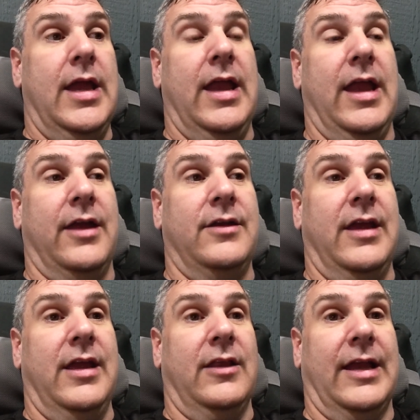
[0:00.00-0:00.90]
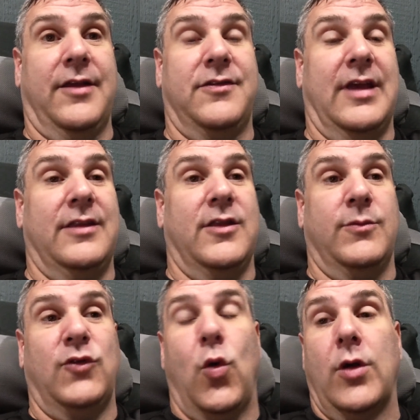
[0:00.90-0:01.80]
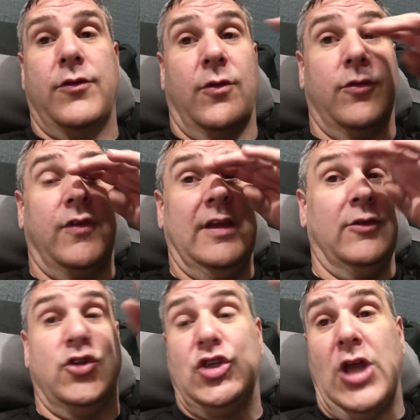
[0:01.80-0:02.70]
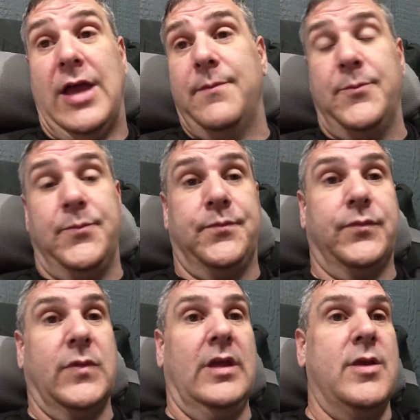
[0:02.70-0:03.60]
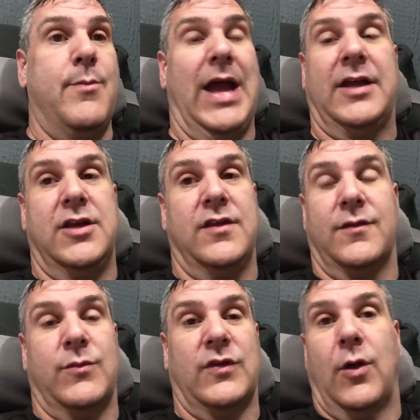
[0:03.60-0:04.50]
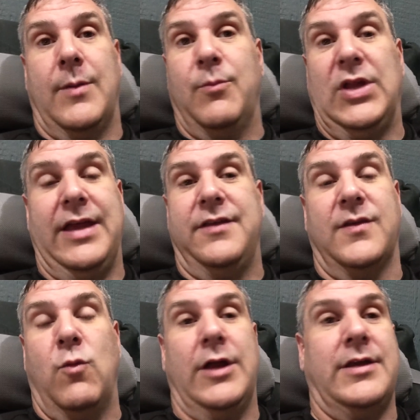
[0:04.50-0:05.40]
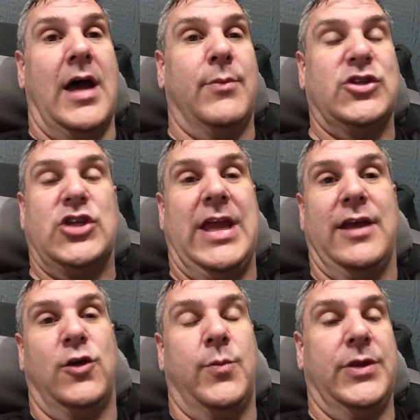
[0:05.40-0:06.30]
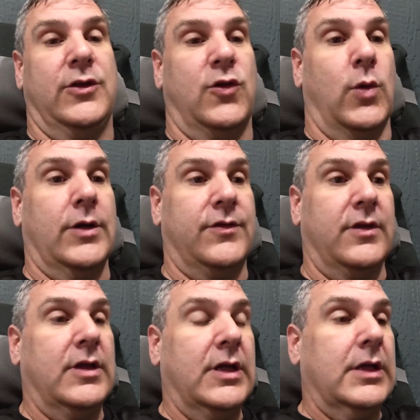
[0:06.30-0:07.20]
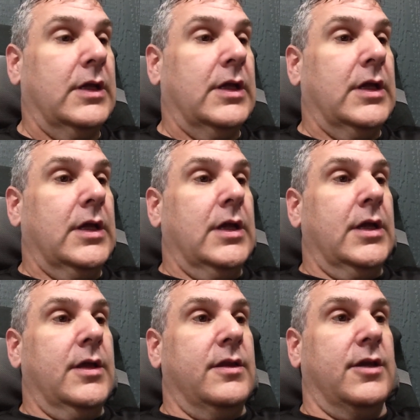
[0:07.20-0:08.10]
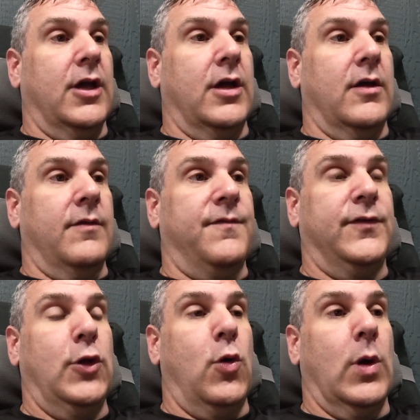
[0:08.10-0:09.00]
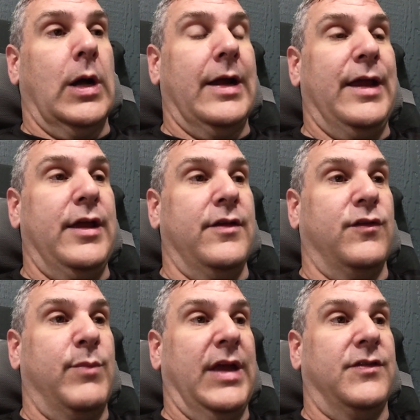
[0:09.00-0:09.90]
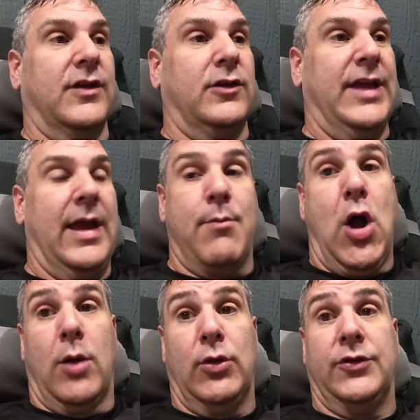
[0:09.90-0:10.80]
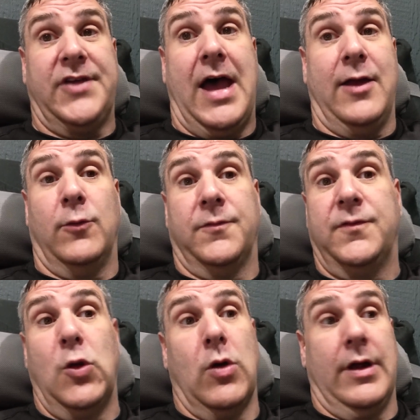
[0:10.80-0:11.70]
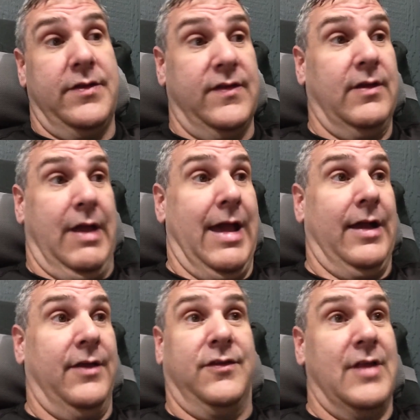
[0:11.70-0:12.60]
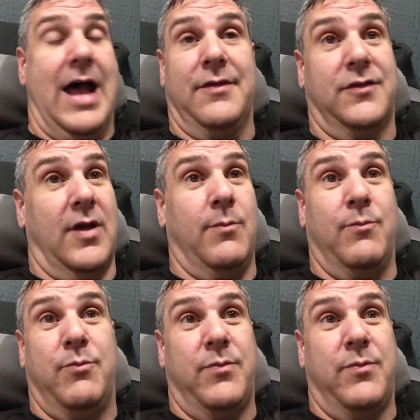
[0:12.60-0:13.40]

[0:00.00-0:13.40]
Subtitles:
and like I said, the doors are sealed shut. The mechanisms are in place and whatnot, but you can't open the doors. The floor is basically a marble tiled floor. It's not some